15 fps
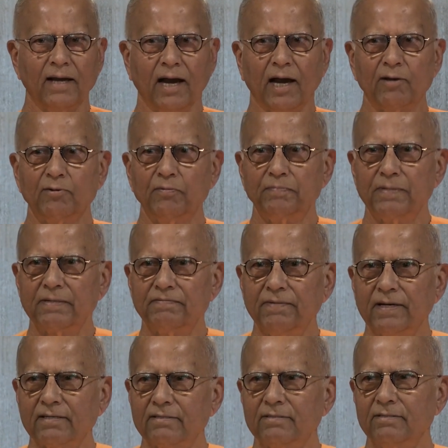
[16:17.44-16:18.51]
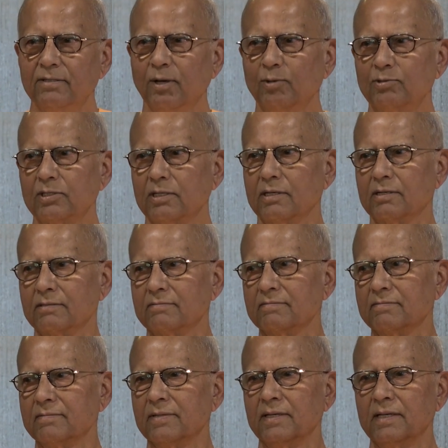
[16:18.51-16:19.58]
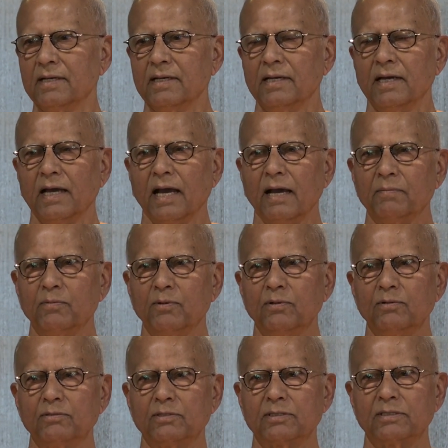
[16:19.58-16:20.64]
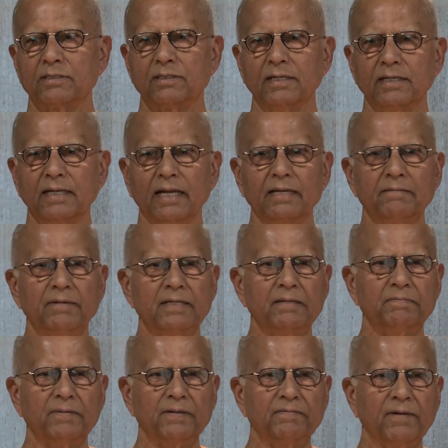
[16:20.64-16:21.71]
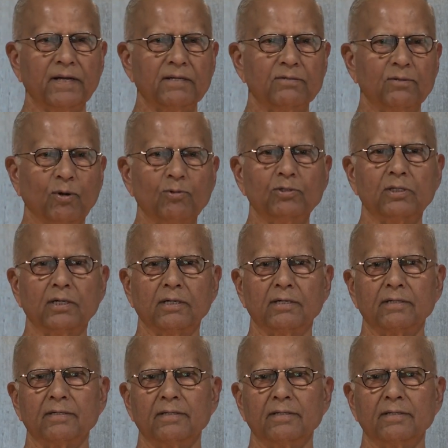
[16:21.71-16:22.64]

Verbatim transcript: Are you perfect? No, sir. Have you seen anybody perfect? No, sir.